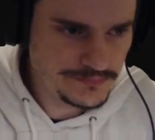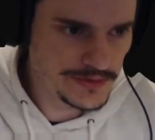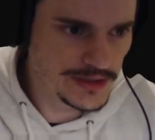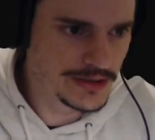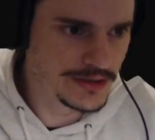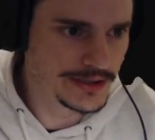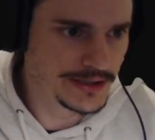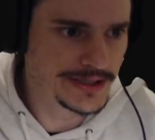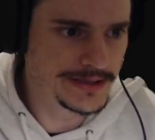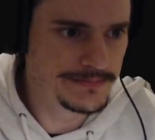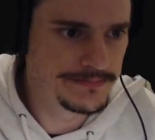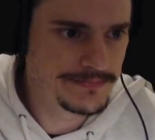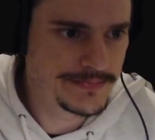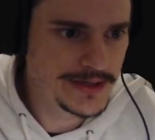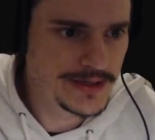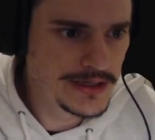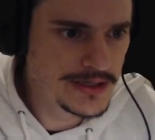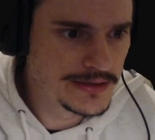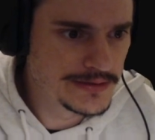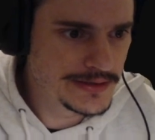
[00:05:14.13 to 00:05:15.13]
Okay,
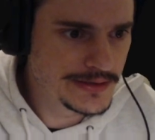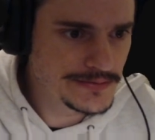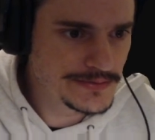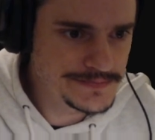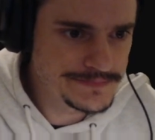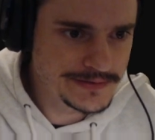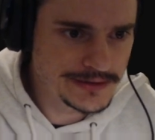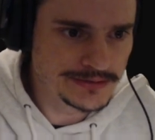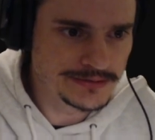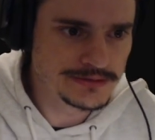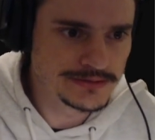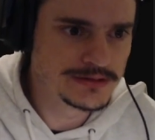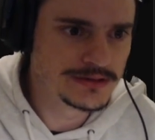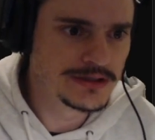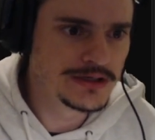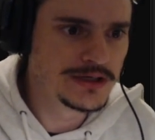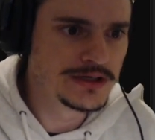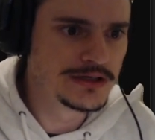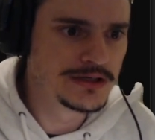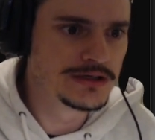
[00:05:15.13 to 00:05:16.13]
that was fun.
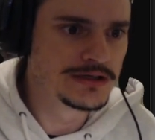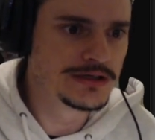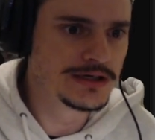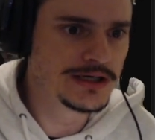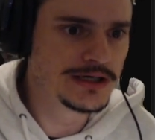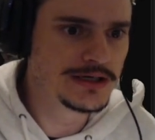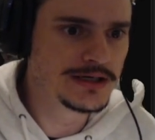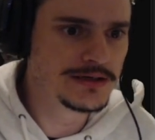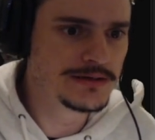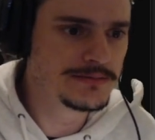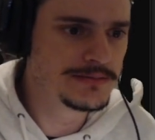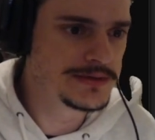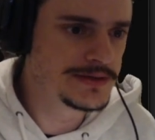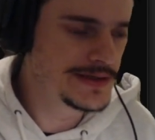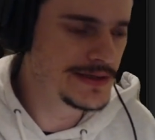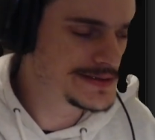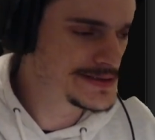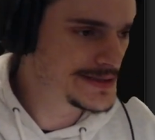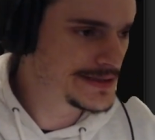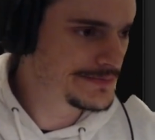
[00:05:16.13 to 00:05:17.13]

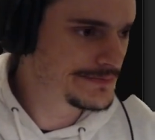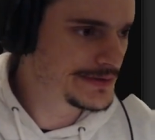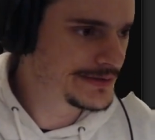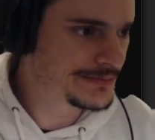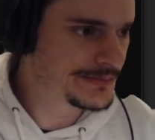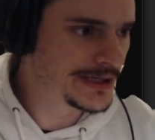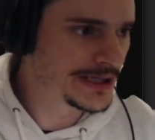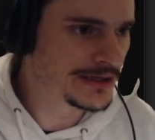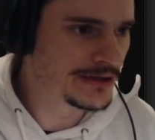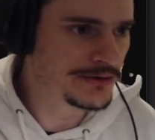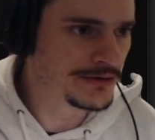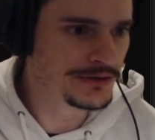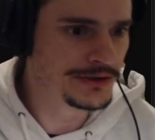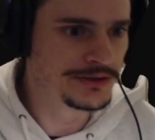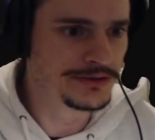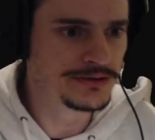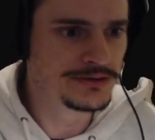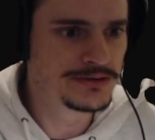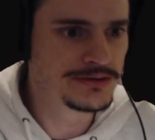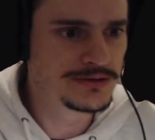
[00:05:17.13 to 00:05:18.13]
Let's see if we can make our
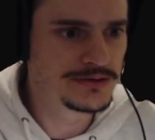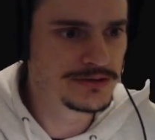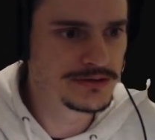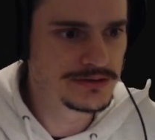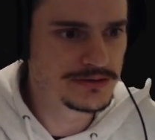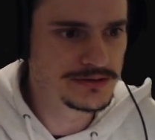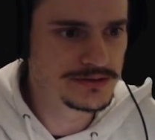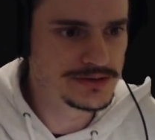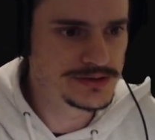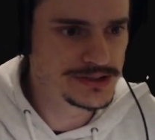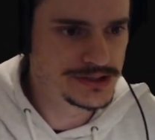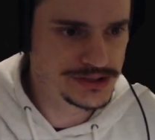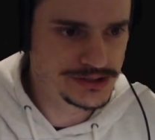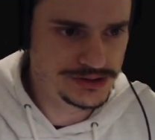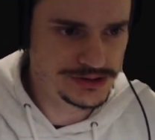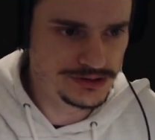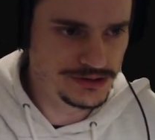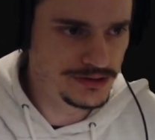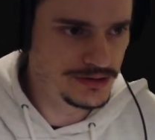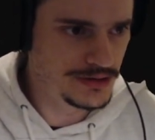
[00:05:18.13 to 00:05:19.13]
own.
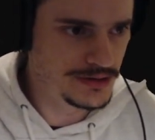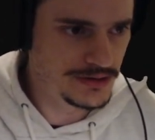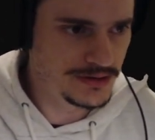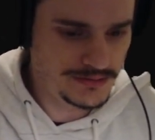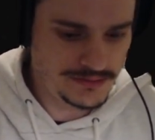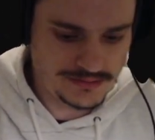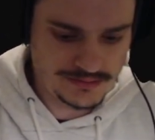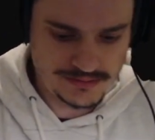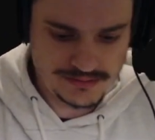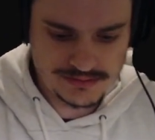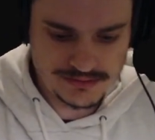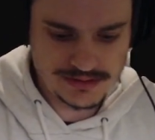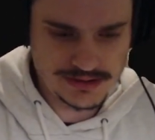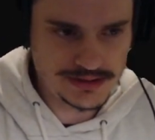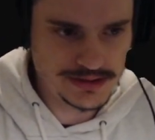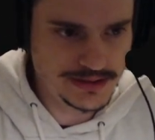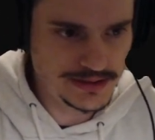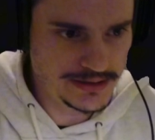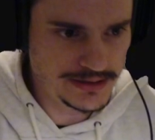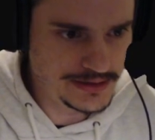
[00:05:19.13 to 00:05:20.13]
So,
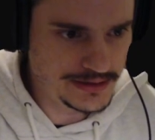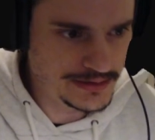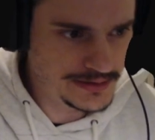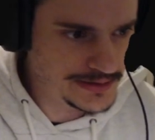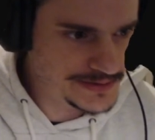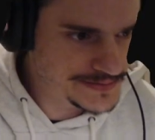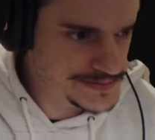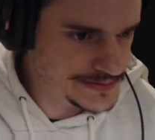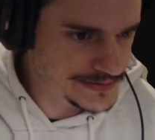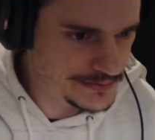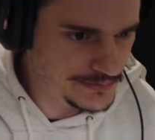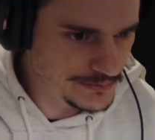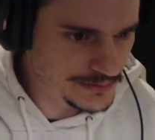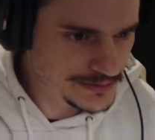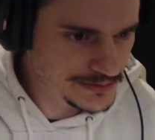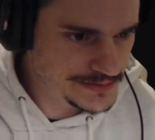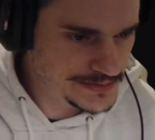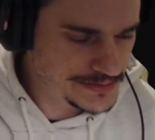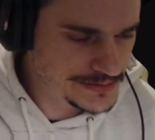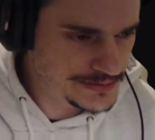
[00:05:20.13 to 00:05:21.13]
let's see.
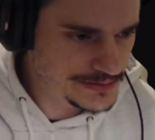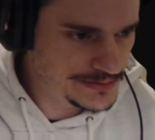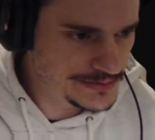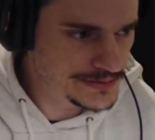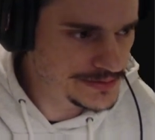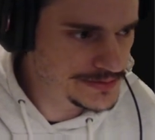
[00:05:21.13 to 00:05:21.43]
What do